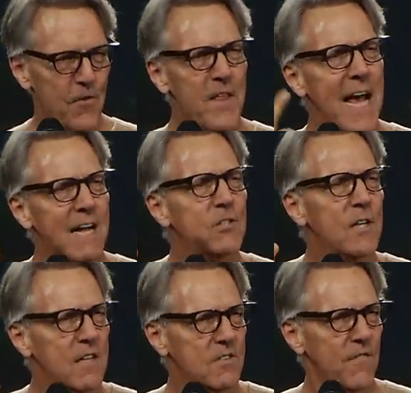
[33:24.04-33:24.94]
For the
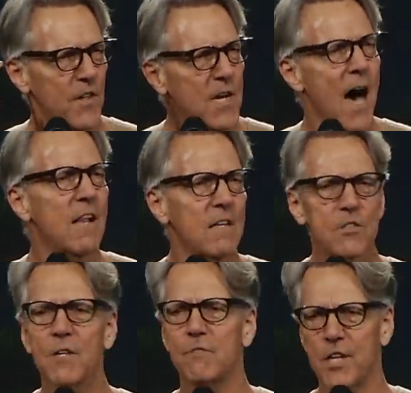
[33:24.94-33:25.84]
excellence of the
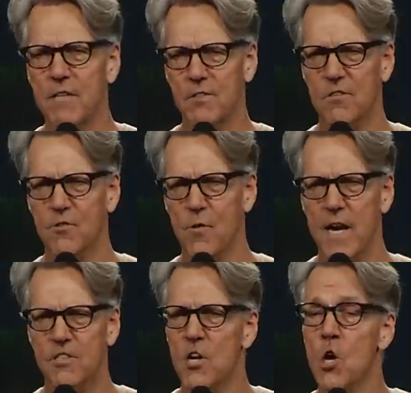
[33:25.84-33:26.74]
knowledge of Jesus
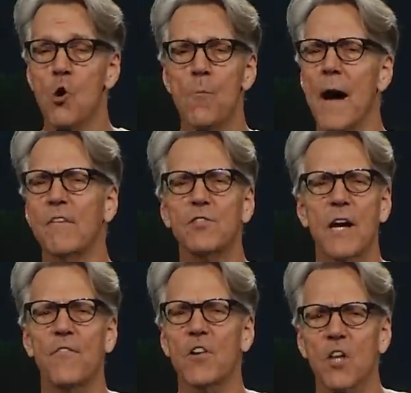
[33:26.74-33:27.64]
Christ, whom I have
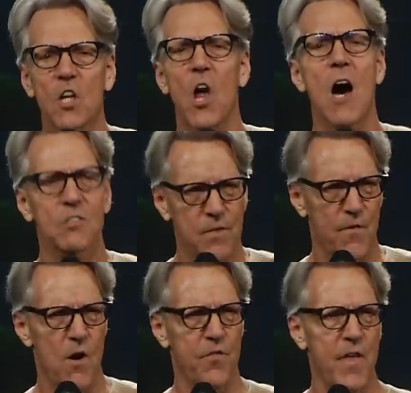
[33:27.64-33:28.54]
suffered the loss
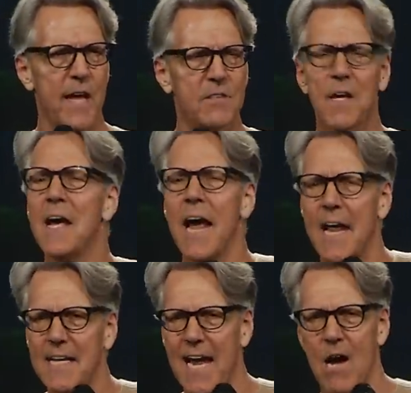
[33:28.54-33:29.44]
of all things
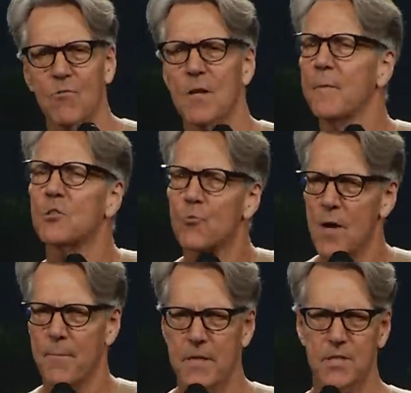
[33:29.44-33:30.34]
and count them as
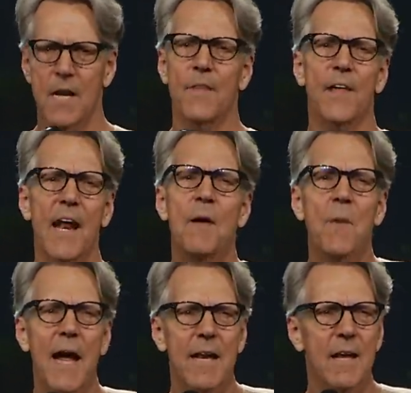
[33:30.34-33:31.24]
rubbish, that I
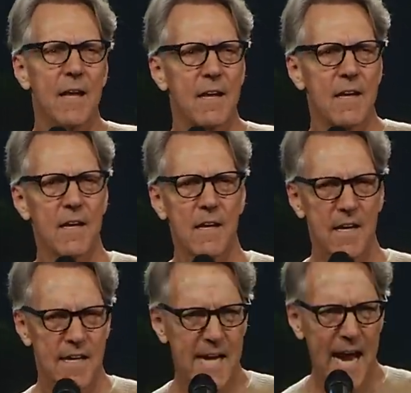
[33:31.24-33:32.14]
might
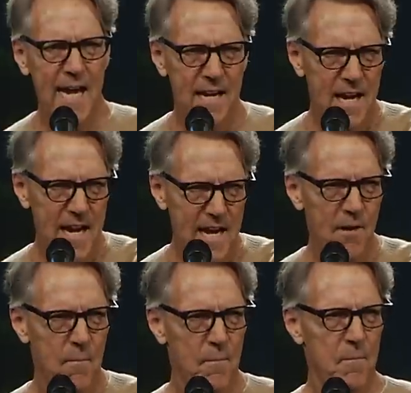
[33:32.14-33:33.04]
gain
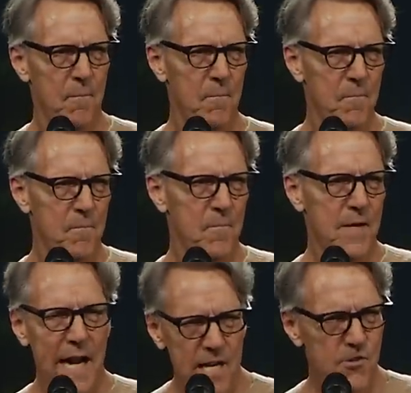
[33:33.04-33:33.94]
him,
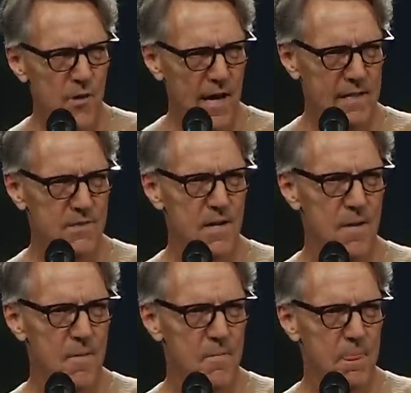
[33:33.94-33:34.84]
gain Christ.
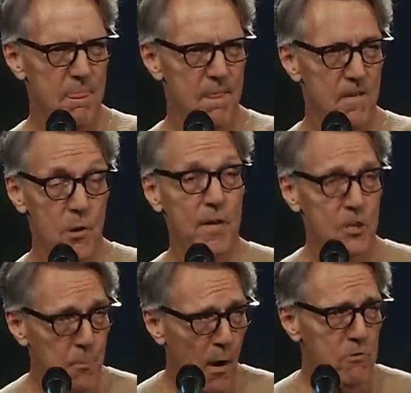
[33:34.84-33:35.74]
So
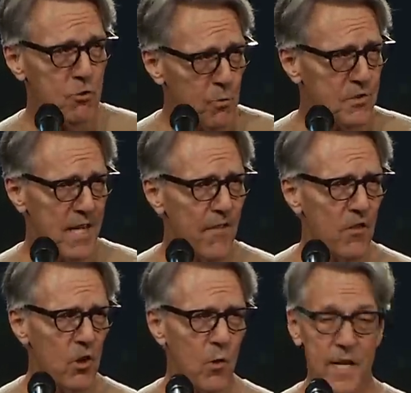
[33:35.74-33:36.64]
his boast was
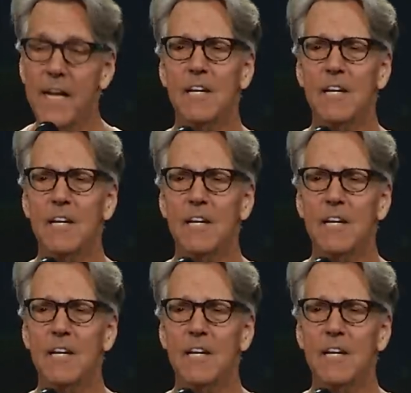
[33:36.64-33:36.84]
in the Lord.